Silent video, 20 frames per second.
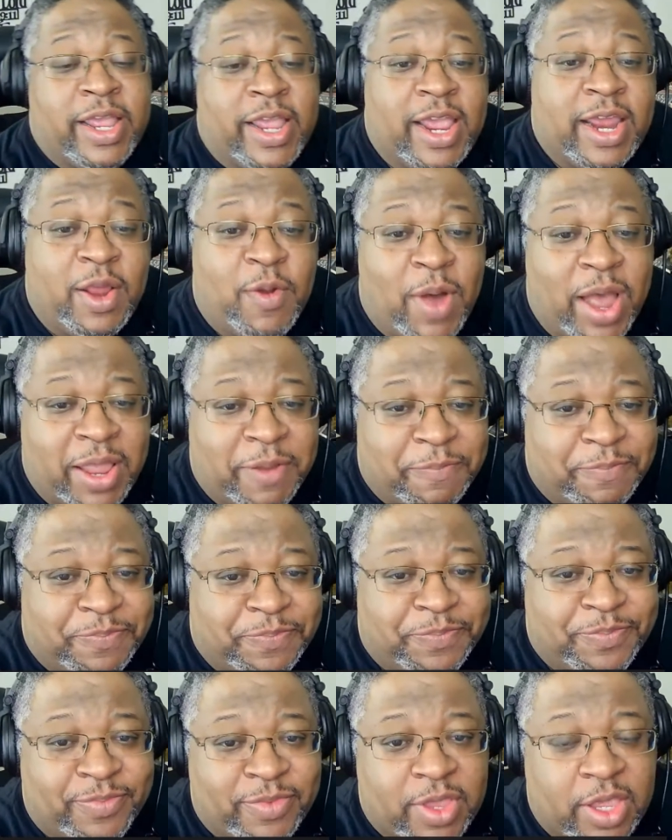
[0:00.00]
Anyway,
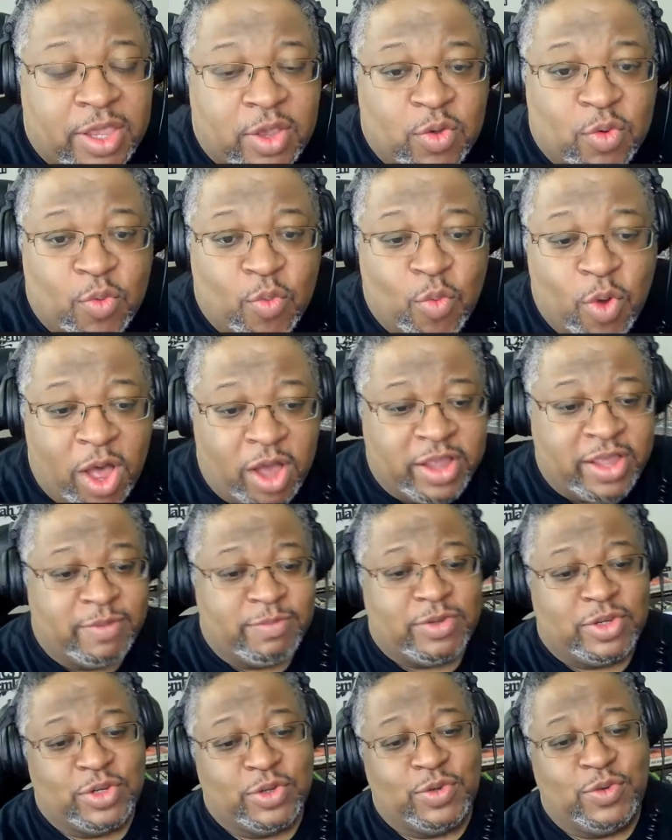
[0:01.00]

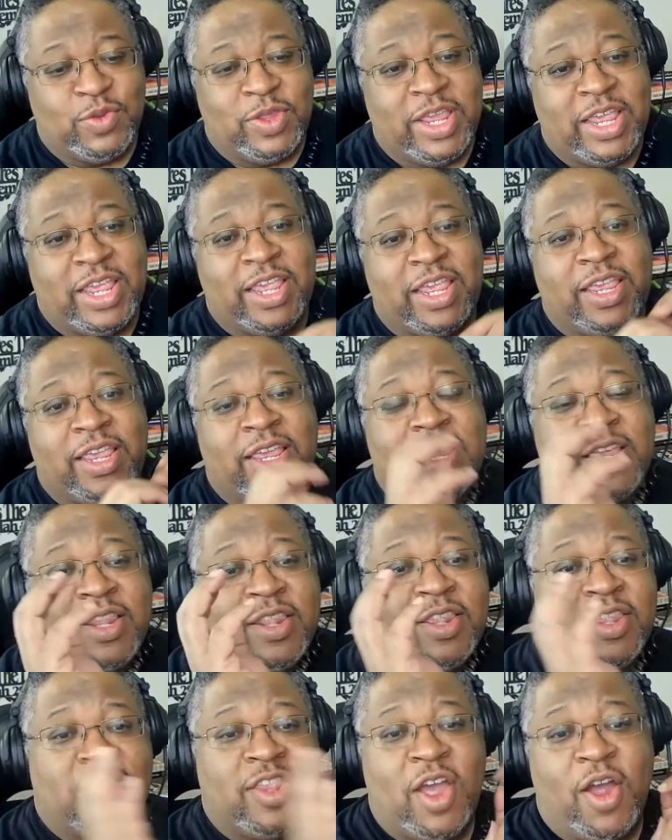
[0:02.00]
welcome to the
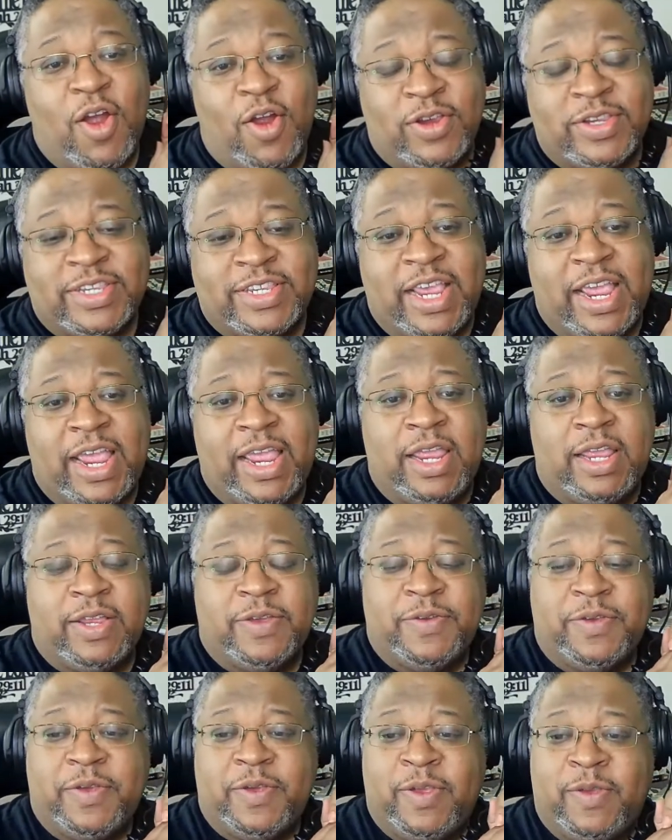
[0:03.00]
Thursday
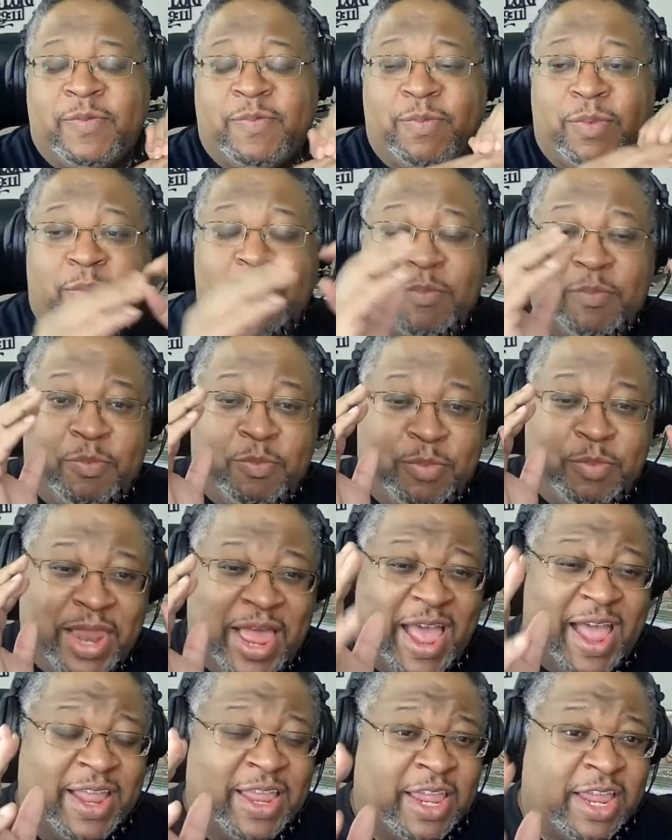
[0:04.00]

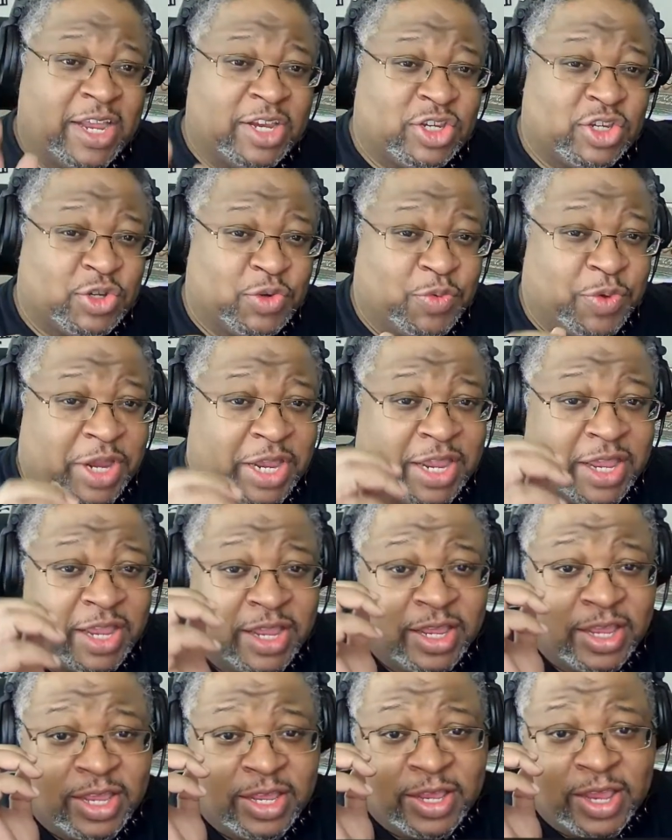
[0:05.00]
Black History
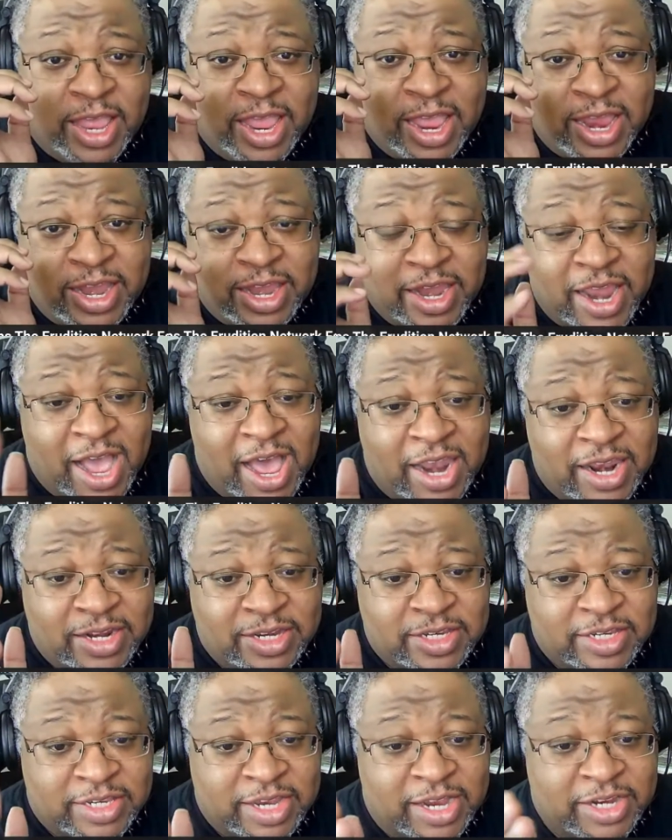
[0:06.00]
and
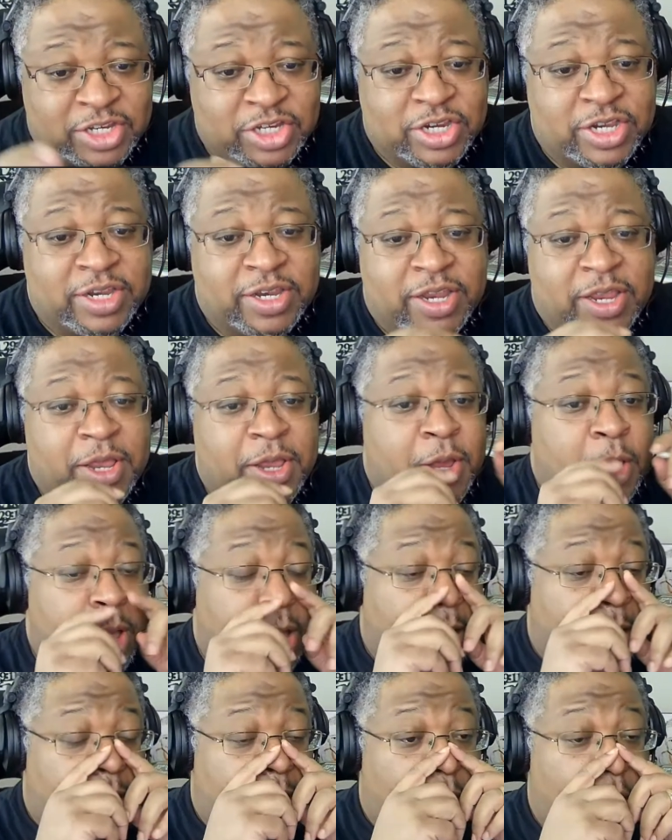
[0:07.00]
Knowledge session
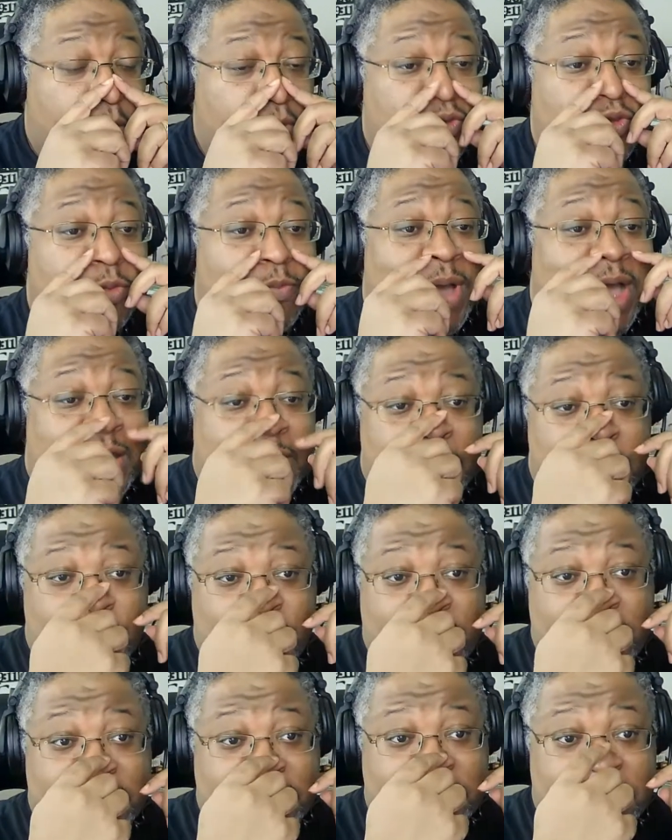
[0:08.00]
uh, hosted by the
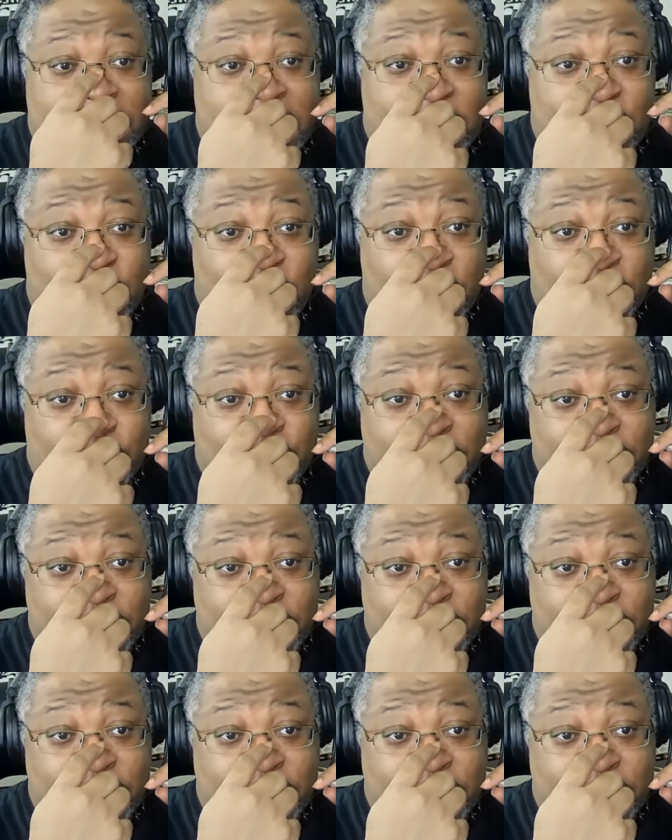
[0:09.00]
Erudition Network.